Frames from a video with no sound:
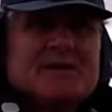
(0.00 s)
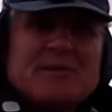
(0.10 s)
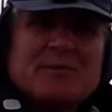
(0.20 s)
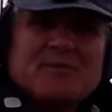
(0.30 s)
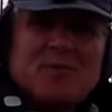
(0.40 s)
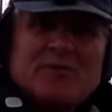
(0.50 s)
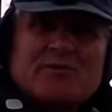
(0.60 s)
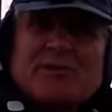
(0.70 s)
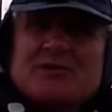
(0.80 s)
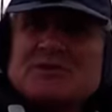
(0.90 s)
coming from one
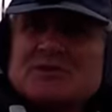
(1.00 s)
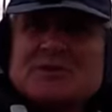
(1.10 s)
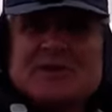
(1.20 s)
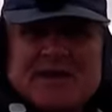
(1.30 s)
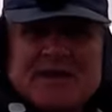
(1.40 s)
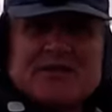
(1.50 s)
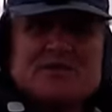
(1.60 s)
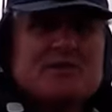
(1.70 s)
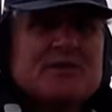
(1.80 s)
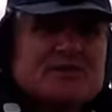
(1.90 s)
direction, then the next
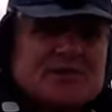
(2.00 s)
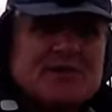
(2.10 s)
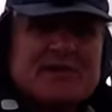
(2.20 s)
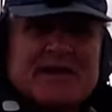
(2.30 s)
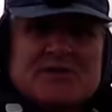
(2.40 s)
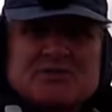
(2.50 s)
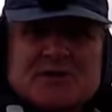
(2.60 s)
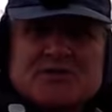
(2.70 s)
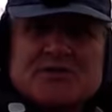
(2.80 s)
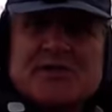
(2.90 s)
direction, then the next
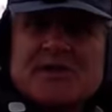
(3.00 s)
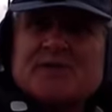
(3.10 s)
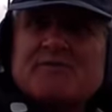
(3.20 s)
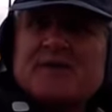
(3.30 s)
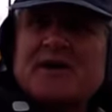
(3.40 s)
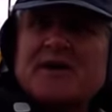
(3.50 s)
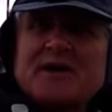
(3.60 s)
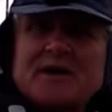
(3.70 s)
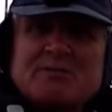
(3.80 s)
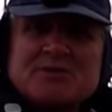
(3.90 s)
direction, then going flat
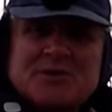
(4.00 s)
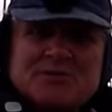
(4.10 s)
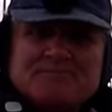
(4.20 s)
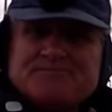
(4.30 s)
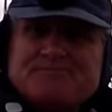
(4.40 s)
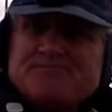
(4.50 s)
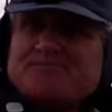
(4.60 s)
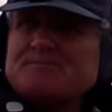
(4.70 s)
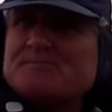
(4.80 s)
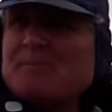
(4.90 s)
calm. So,
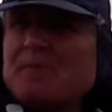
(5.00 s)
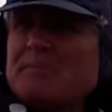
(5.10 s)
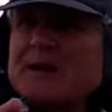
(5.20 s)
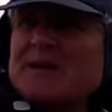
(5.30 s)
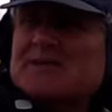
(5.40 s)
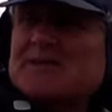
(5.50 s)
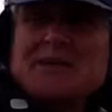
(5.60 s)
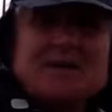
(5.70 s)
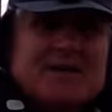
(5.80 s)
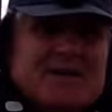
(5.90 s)
but
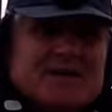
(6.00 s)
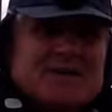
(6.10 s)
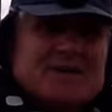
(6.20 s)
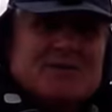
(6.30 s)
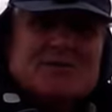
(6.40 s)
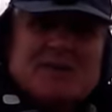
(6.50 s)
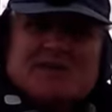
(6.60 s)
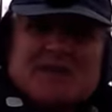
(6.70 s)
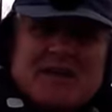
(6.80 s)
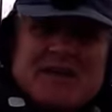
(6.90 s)
great
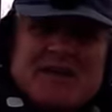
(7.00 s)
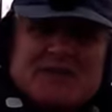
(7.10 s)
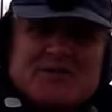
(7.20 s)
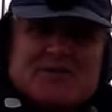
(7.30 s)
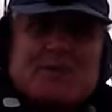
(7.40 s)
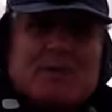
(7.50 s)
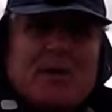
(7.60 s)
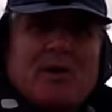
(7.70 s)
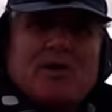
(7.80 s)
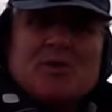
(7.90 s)
to catch a few
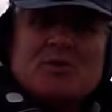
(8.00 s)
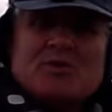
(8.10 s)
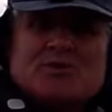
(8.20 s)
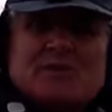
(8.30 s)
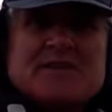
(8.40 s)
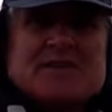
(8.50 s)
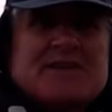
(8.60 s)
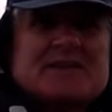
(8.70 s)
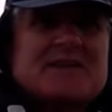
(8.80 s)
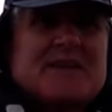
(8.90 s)
pollock, and always great
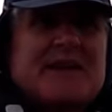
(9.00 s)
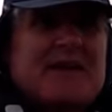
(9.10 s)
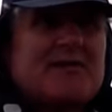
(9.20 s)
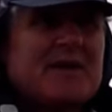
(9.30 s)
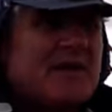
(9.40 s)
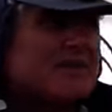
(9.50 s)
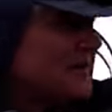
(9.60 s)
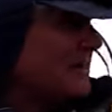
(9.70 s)
to get out here